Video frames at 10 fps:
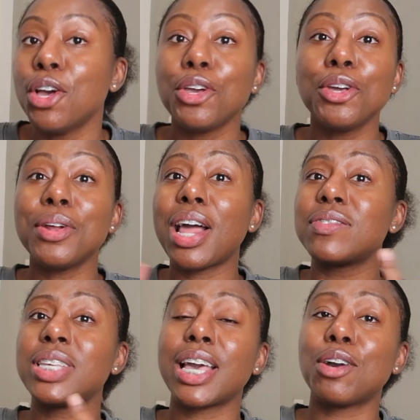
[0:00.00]
You don't
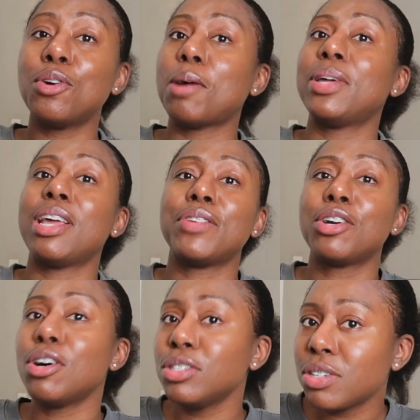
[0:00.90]
have to get caught up in every
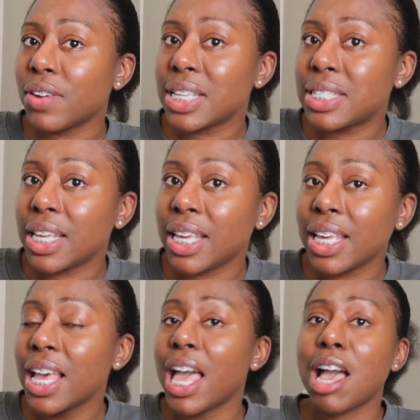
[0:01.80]
controversy,